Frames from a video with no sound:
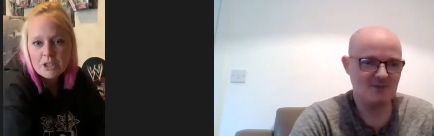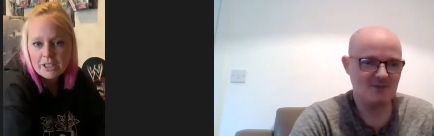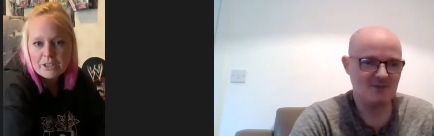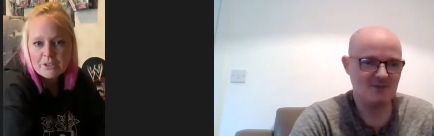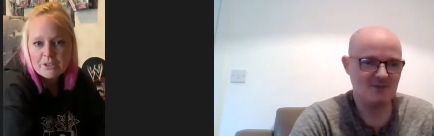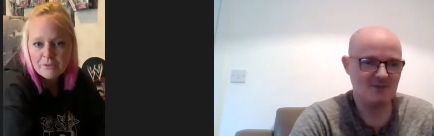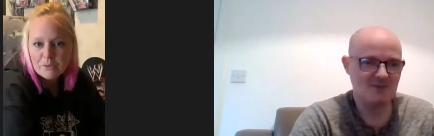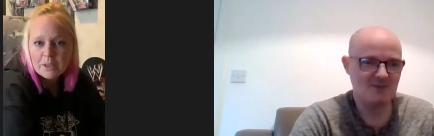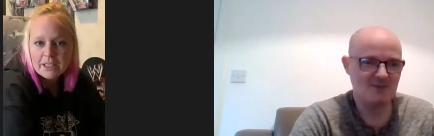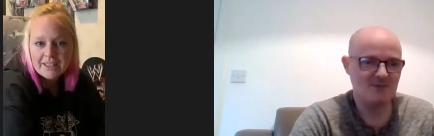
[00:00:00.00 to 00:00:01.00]
Speaker 1: changer for
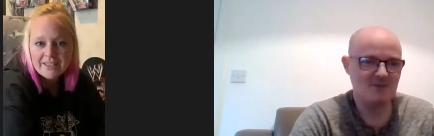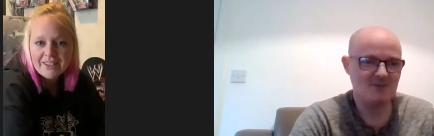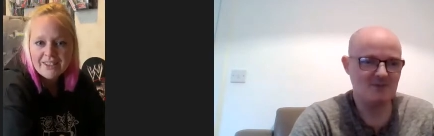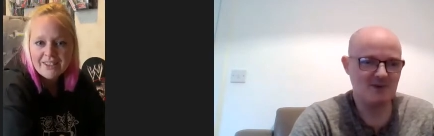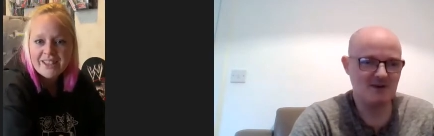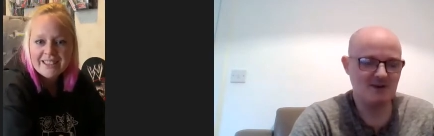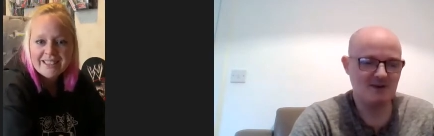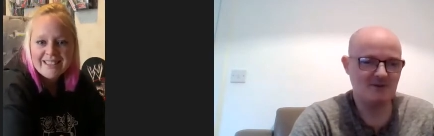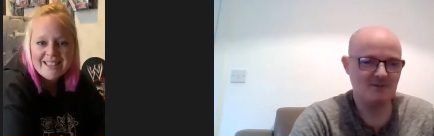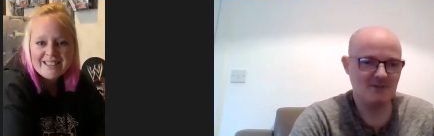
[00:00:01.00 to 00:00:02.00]
me, like
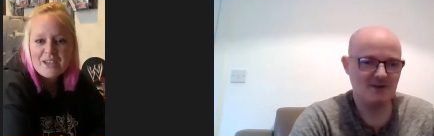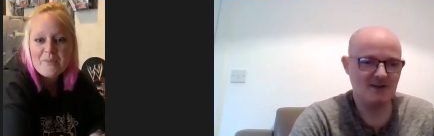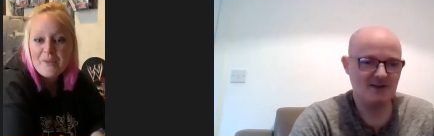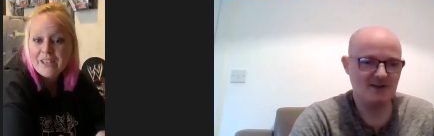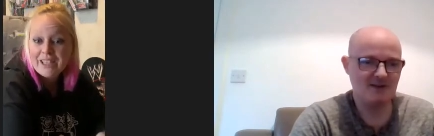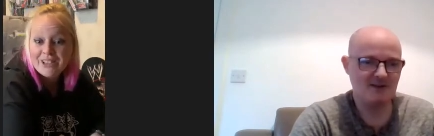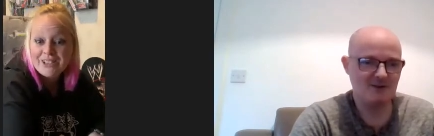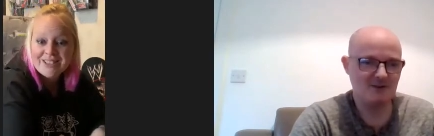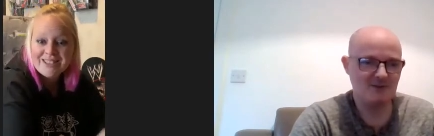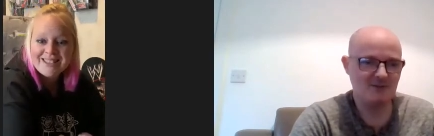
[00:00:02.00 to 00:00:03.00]
save my
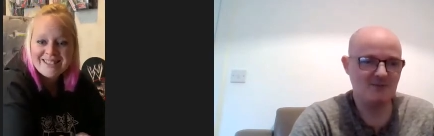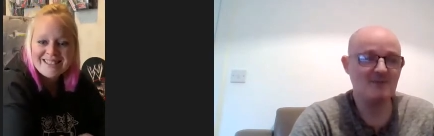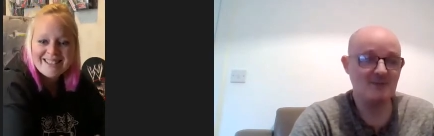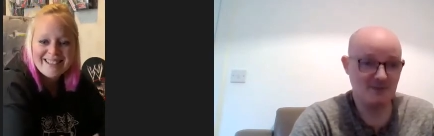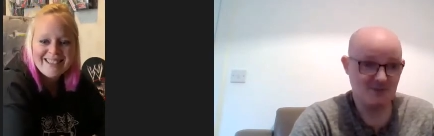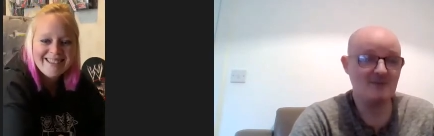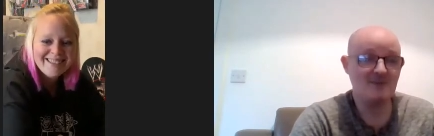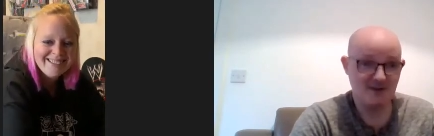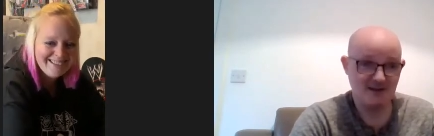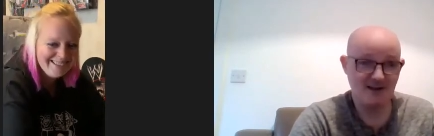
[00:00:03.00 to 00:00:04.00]
fingers, as I say.
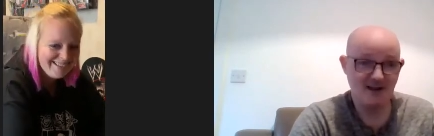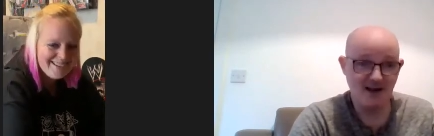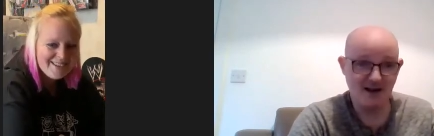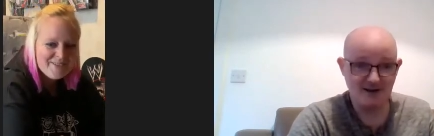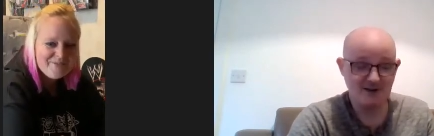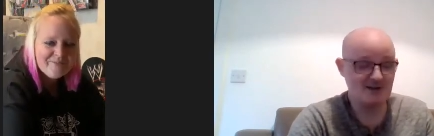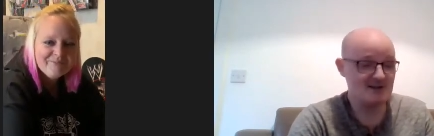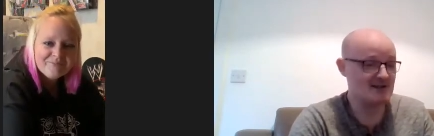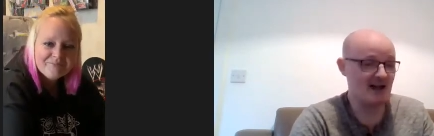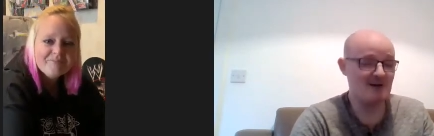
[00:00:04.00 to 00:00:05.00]
Speaker 2: Yeah, it
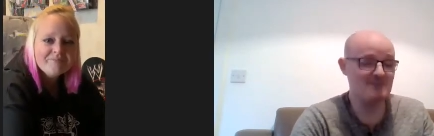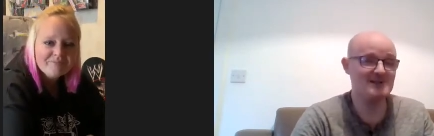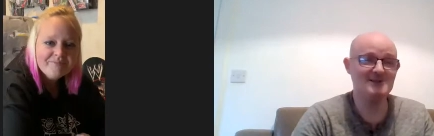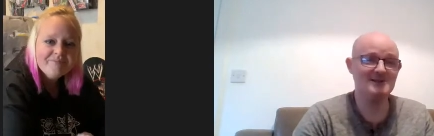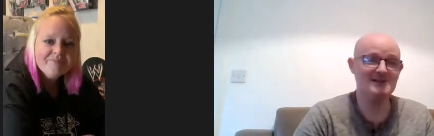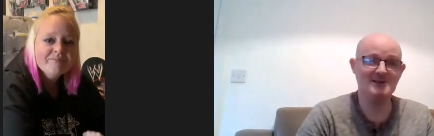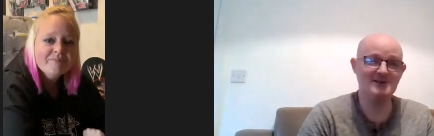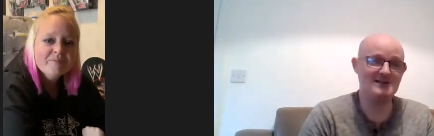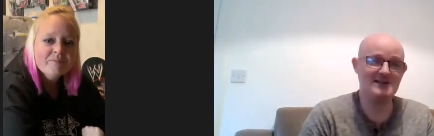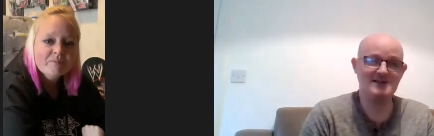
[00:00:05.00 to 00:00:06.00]
does, it absolutely
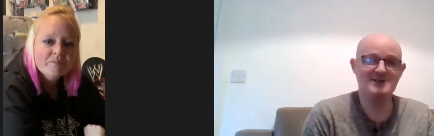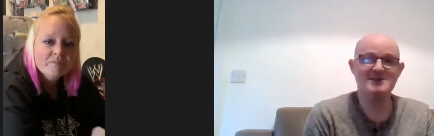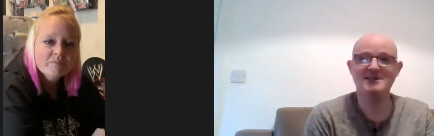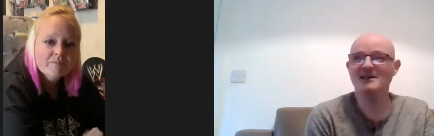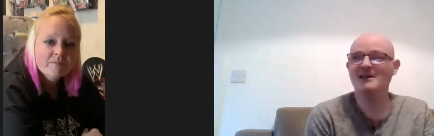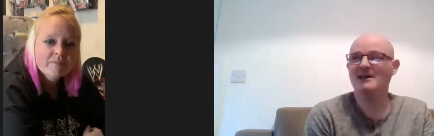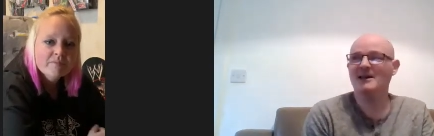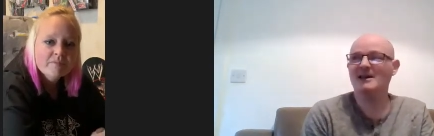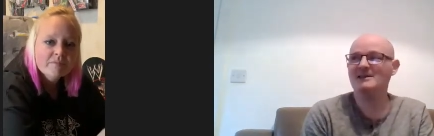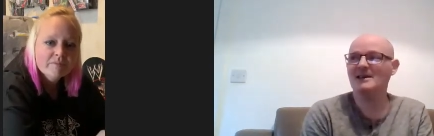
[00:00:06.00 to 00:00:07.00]
does. It's just
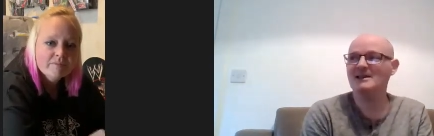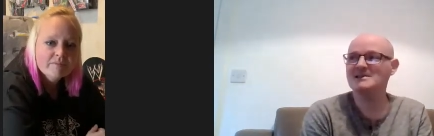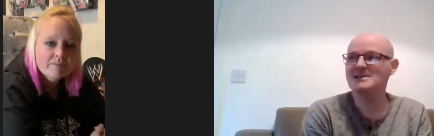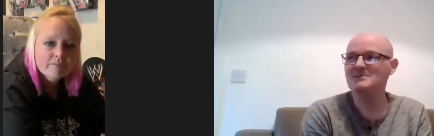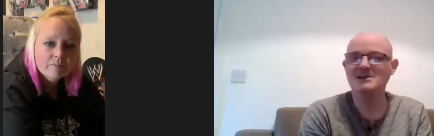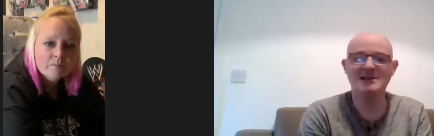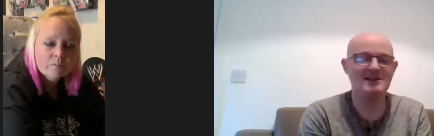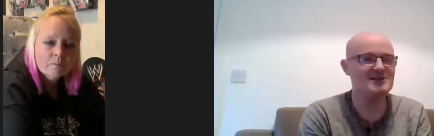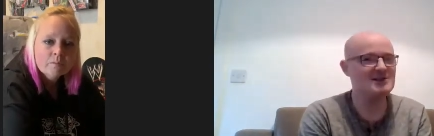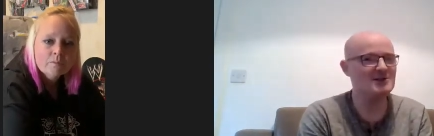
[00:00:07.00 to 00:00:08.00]
it seems
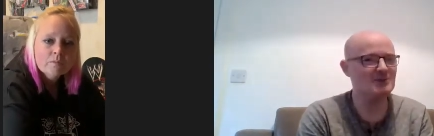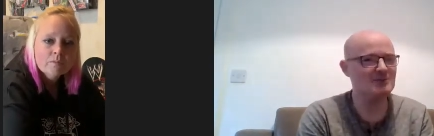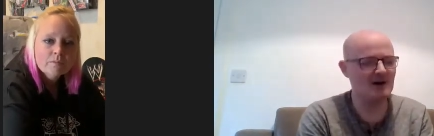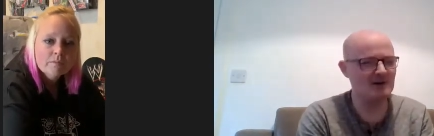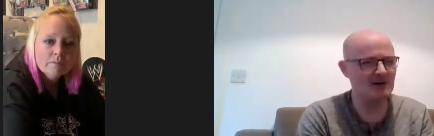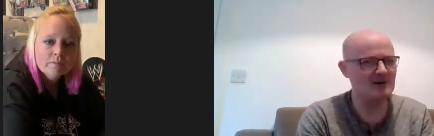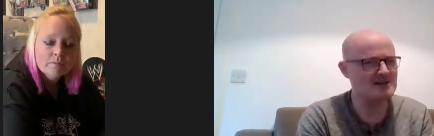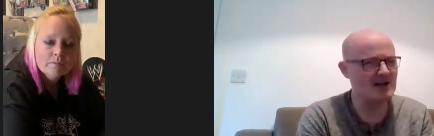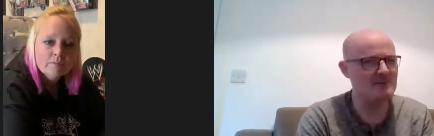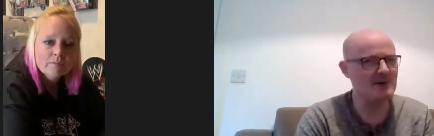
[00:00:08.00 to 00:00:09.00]
like such a
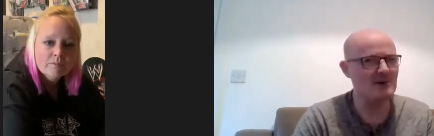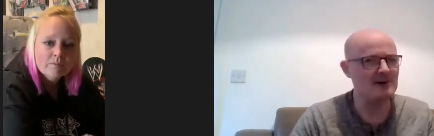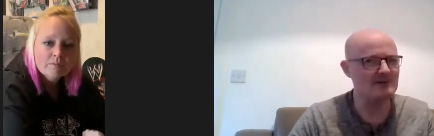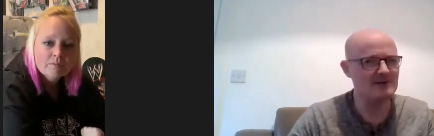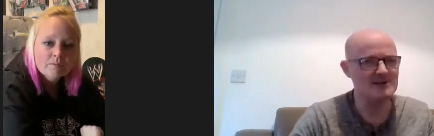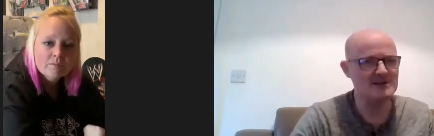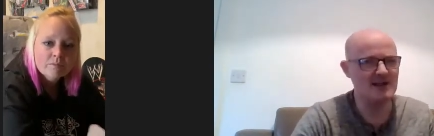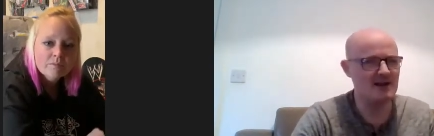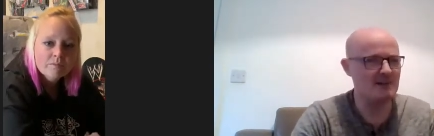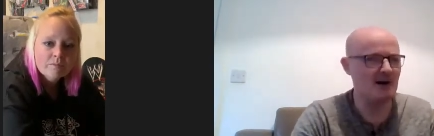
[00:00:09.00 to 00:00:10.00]
long time ago when it first came